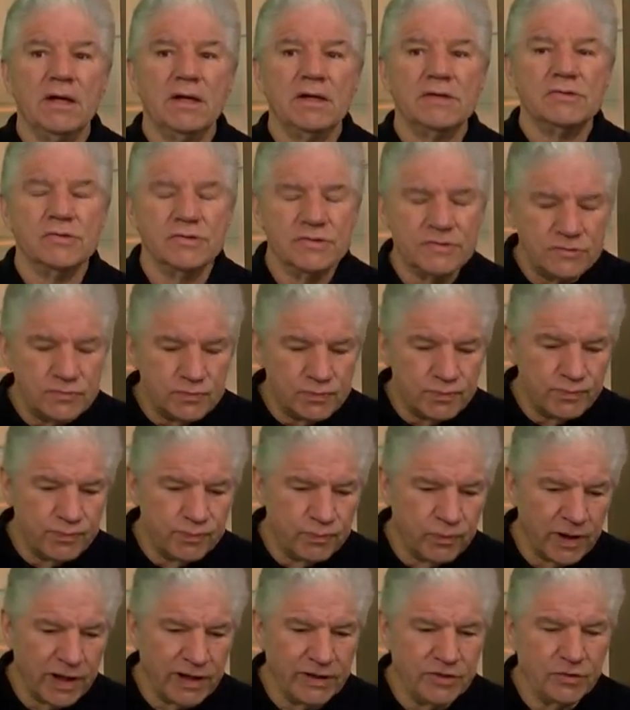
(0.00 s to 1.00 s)
So this is
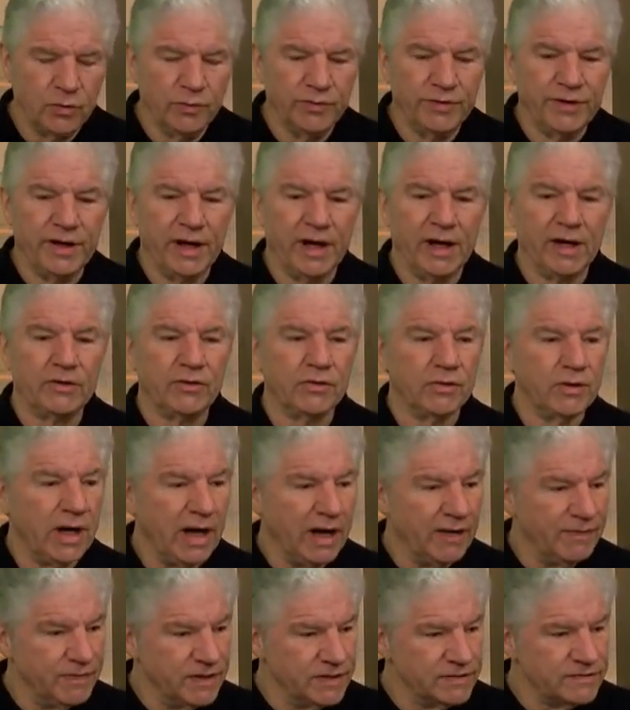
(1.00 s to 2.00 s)
what I told the doctor,
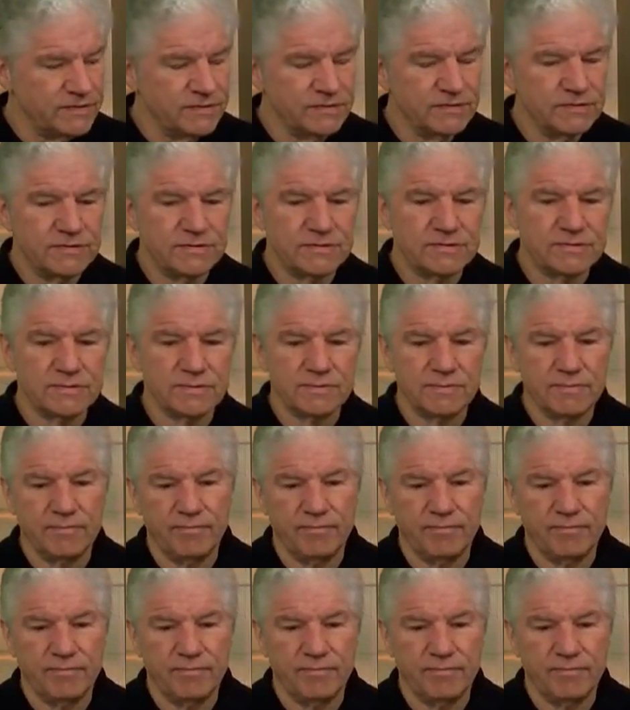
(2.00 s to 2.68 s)
and this is,